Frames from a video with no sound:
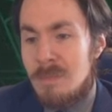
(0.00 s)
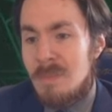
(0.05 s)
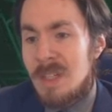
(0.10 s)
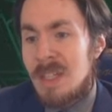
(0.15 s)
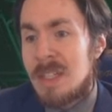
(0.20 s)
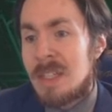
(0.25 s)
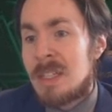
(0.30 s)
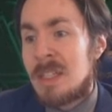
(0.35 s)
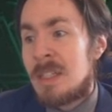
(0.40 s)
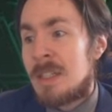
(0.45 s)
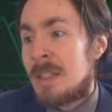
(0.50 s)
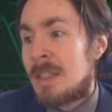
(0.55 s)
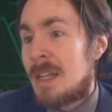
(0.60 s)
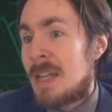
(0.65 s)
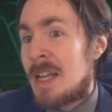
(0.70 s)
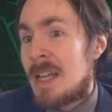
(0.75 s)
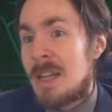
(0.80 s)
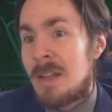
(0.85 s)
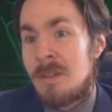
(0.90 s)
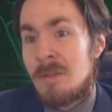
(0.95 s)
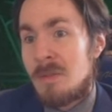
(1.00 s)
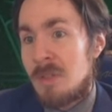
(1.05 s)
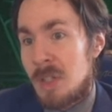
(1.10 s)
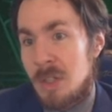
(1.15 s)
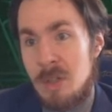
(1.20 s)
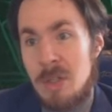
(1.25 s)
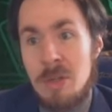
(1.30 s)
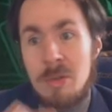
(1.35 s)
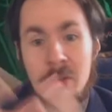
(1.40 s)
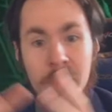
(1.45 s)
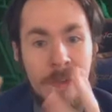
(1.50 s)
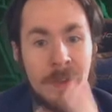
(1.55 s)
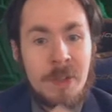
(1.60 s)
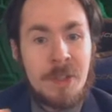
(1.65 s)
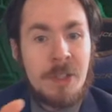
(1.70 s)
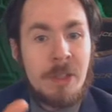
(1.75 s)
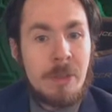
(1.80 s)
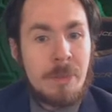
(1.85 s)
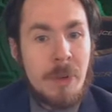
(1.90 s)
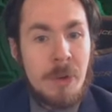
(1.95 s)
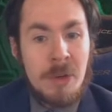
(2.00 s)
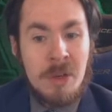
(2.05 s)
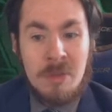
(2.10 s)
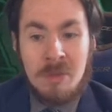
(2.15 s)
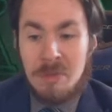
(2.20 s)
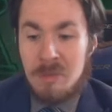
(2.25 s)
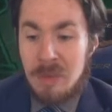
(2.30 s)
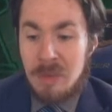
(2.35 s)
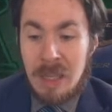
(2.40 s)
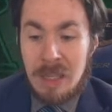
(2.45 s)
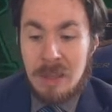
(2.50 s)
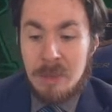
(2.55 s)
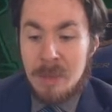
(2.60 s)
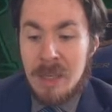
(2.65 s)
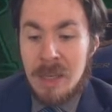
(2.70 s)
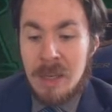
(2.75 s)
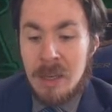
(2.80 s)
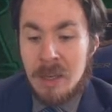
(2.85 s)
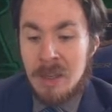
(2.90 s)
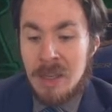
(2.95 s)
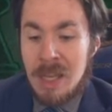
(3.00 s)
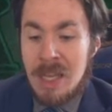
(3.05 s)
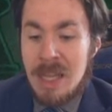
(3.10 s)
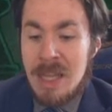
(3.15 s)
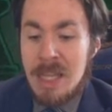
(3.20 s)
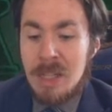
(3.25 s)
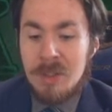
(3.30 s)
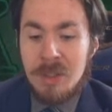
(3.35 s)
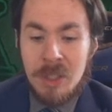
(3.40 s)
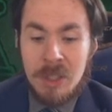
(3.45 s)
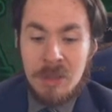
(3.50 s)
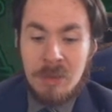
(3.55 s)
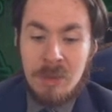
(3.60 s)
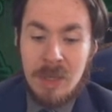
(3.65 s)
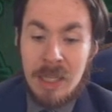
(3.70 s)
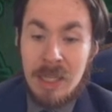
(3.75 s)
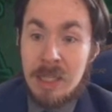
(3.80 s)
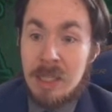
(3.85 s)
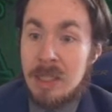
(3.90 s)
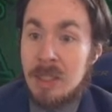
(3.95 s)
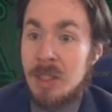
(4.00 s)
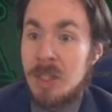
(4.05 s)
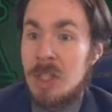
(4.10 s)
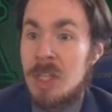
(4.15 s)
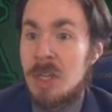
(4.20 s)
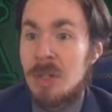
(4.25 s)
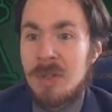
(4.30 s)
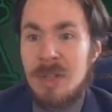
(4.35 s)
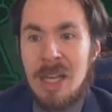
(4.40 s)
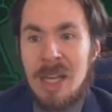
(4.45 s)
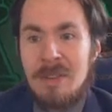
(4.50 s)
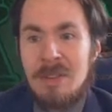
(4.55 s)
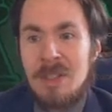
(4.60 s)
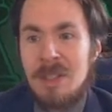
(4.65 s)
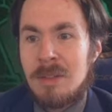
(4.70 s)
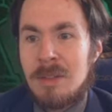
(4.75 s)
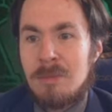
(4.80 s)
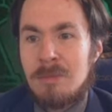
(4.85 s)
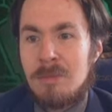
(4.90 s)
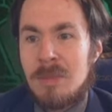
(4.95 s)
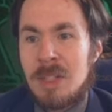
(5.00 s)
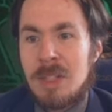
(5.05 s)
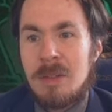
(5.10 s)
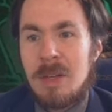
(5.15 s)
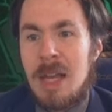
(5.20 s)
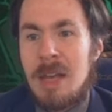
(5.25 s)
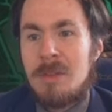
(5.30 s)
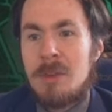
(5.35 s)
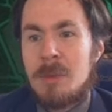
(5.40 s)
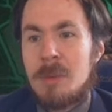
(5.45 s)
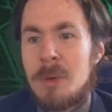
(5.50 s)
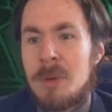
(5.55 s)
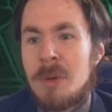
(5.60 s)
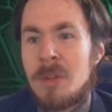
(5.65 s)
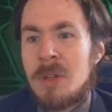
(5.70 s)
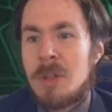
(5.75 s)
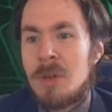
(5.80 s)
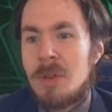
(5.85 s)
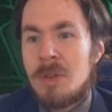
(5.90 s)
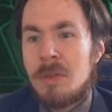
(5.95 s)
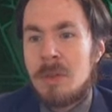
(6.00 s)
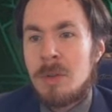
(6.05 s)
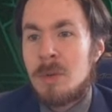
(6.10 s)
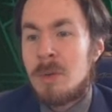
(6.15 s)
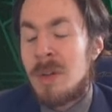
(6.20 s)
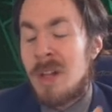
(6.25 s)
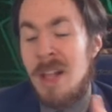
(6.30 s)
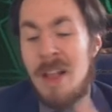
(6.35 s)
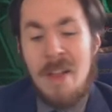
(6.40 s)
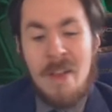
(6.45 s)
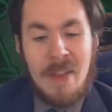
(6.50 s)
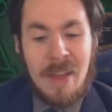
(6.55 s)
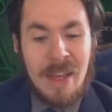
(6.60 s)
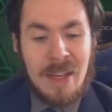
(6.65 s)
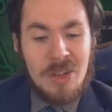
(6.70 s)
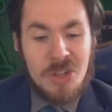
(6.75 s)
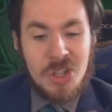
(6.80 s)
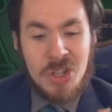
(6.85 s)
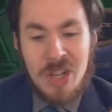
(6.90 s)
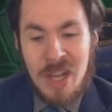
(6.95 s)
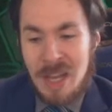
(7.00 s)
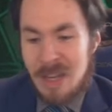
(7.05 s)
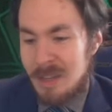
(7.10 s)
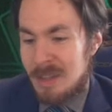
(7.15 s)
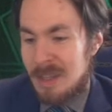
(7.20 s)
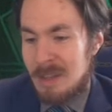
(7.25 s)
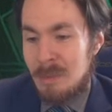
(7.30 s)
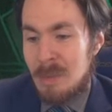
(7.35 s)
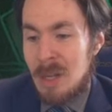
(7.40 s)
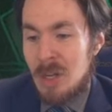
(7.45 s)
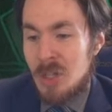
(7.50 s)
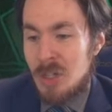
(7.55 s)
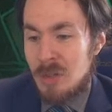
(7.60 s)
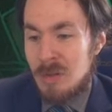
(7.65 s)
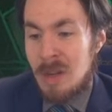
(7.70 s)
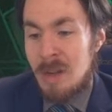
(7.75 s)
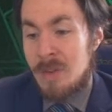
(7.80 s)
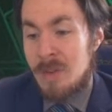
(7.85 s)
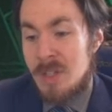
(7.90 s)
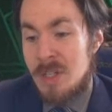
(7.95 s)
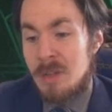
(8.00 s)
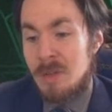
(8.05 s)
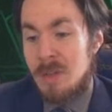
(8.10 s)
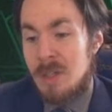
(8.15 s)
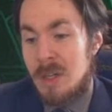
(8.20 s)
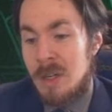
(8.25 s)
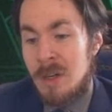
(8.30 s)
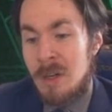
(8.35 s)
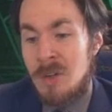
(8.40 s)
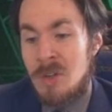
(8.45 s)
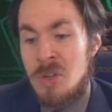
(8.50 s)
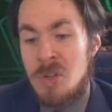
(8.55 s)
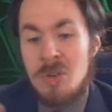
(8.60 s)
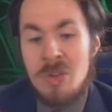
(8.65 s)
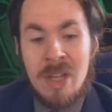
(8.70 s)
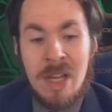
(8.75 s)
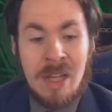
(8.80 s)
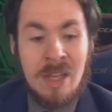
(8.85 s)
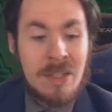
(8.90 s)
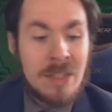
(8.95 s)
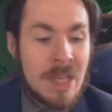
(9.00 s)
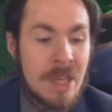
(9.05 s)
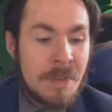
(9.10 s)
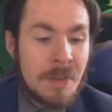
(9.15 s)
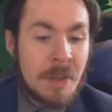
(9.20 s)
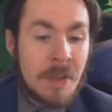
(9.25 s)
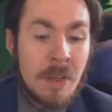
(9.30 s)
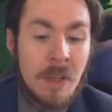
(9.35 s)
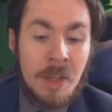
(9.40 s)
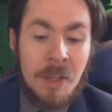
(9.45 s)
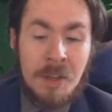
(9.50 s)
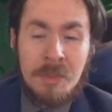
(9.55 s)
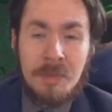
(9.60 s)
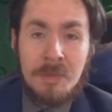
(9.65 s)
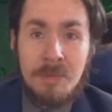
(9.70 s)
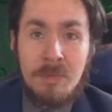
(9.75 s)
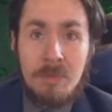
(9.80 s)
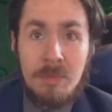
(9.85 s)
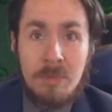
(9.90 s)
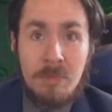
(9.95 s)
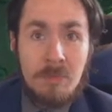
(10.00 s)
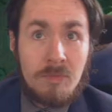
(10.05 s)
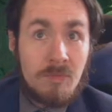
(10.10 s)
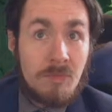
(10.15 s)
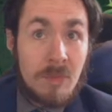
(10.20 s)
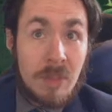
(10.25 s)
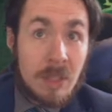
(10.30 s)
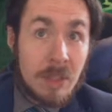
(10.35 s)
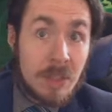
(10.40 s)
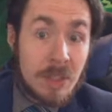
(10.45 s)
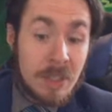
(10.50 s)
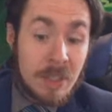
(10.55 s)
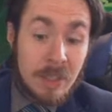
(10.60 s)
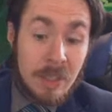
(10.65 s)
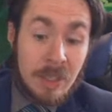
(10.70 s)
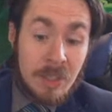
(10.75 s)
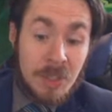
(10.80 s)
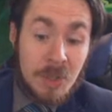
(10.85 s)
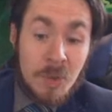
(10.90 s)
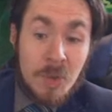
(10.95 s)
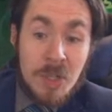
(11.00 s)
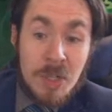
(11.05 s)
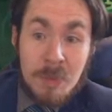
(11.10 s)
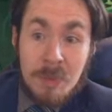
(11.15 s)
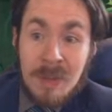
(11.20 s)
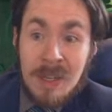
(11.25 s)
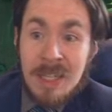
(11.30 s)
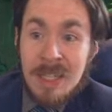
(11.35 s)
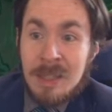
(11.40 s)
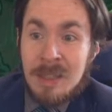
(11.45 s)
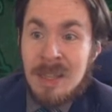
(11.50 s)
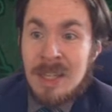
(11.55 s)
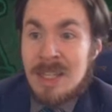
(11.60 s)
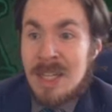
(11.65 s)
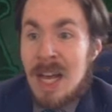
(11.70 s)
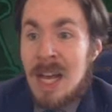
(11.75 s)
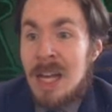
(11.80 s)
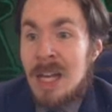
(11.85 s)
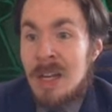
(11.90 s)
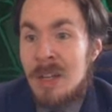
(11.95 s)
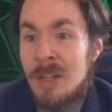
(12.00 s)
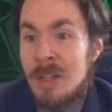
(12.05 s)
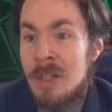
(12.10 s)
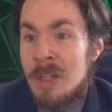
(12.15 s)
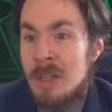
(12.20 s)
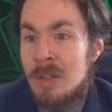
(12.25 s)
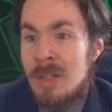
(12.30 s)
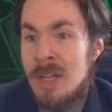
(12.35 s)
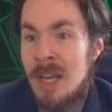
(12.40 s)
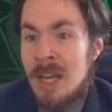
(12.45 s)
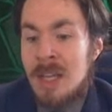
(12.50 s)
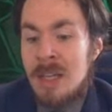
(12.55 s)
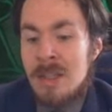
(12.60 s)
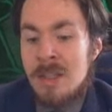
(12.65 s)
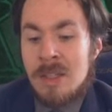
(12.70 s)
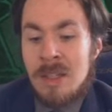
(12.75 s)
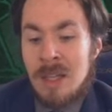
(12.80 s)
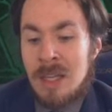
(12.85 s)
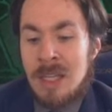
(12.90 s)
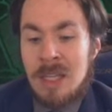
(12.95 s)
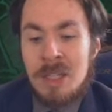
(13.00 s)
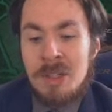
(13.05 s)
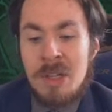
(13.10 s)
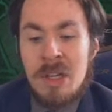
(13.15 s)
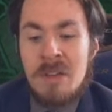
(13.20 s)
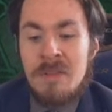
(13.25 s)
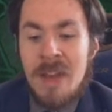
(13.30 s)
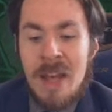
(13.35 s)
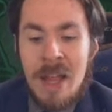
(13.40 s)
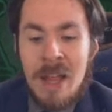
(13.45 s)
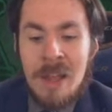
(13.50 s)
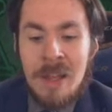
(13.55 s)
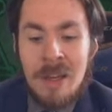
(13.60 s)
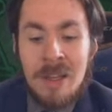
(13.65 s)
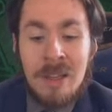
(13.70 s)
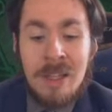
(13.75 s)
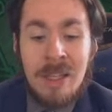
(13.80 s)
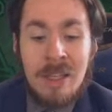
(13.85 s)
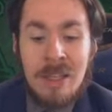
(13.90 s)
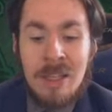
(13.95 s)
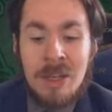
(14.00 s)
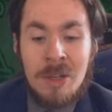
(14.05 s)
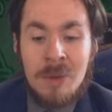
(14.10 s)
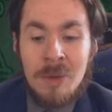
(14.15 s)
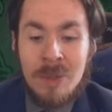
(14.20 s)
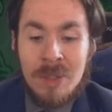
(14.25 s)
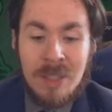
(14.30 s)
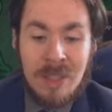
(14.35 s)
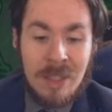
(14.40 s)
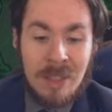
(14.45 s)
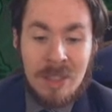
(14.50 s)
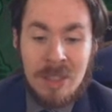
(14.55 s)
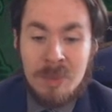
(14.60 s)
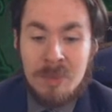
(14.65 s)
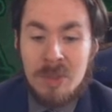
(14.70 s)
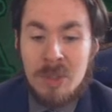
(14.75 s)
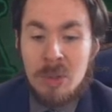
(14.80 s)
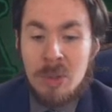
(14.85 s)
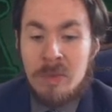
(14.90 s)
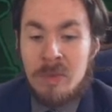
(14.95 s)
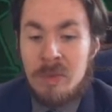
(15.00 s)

And you reveal it to your opponent at the beginning, and they'll know, and you don't have to have your opponent go through and check and make sure every single card in your deck is even, because as soon as you play something that's odd, your deck is like invalid, and then it's like some sort of